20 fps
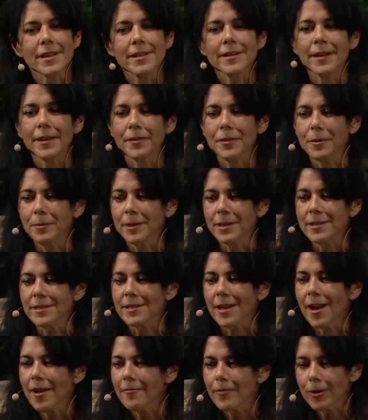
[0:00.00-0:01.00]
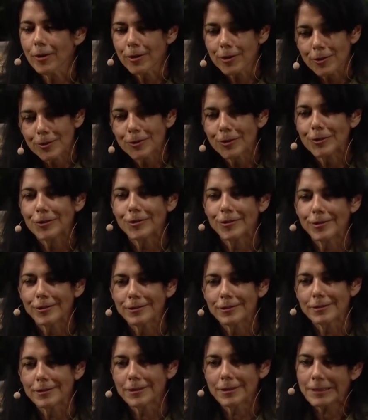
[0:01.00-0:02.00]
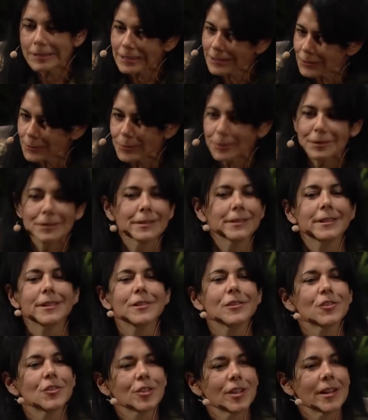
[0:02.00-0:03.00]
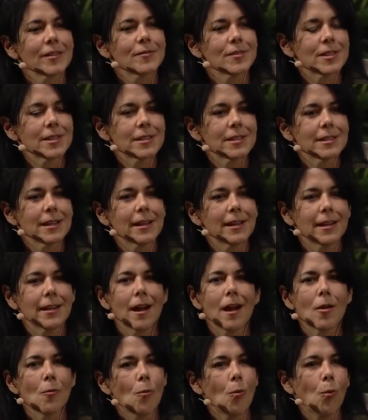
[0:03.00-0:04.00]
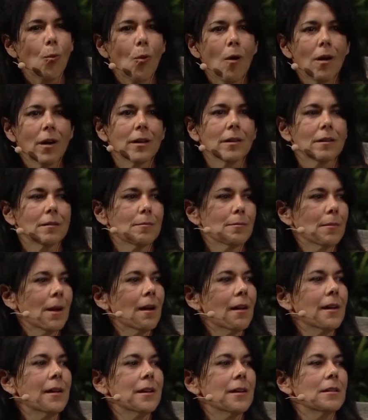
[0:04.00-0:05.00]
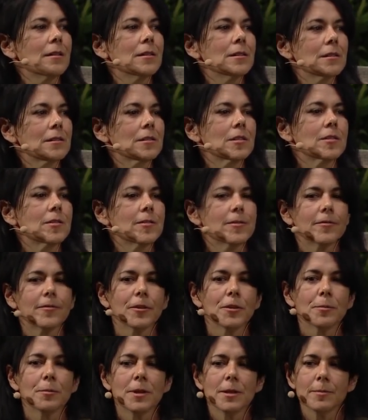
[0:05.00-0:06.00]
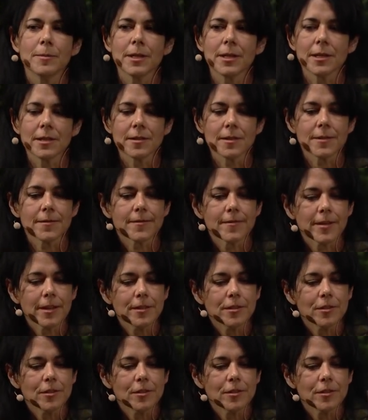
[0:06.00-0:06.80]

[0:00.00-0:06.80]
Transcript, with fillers: that, though, because I've heard literally chefs say, I want my cooks to fear me because if they